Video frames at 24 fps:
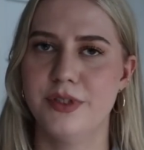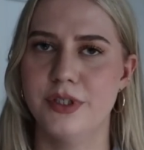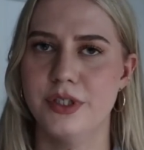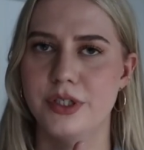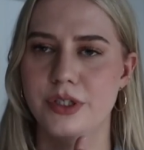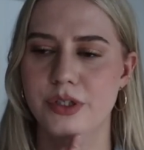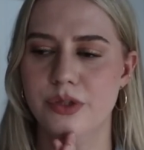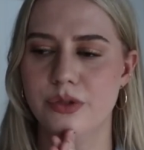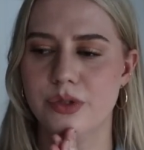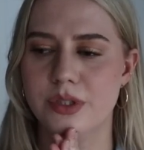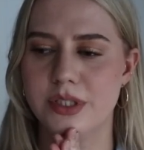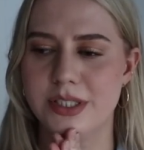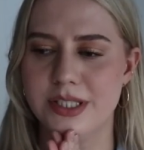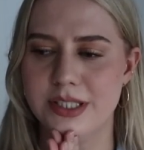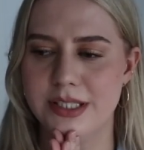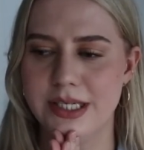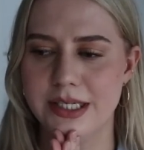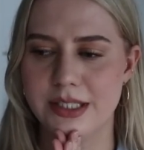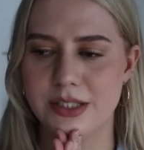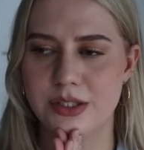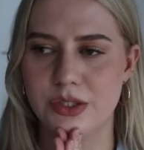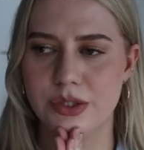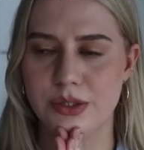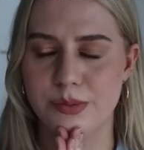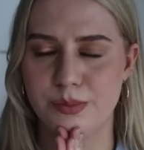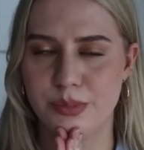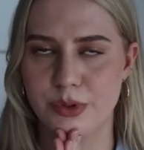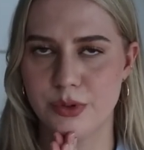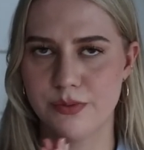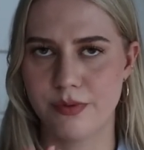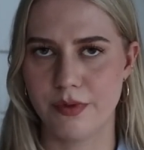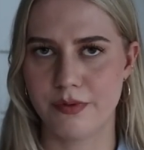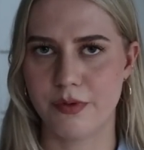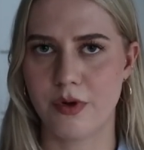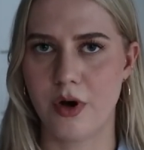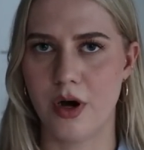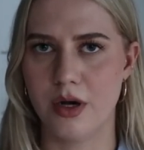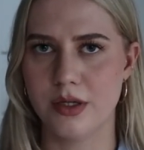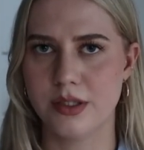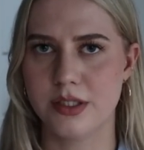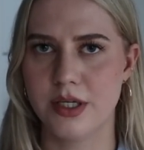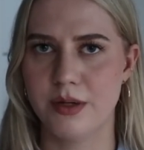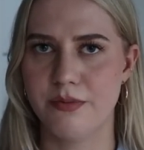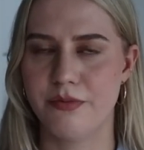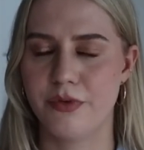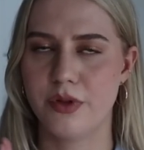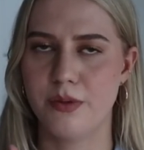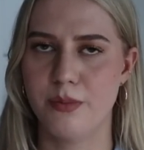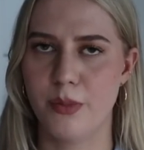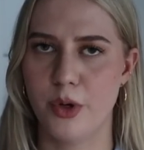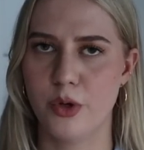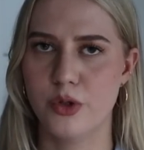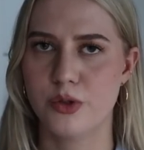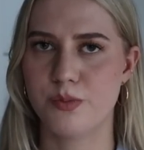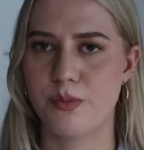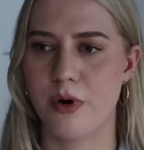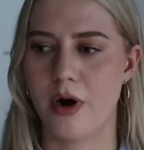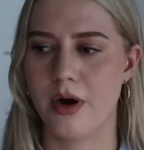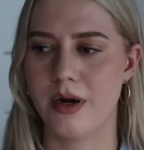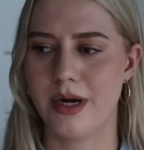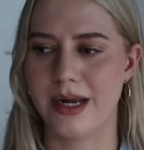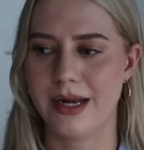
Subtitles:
to stick to the proof of concept for the most part.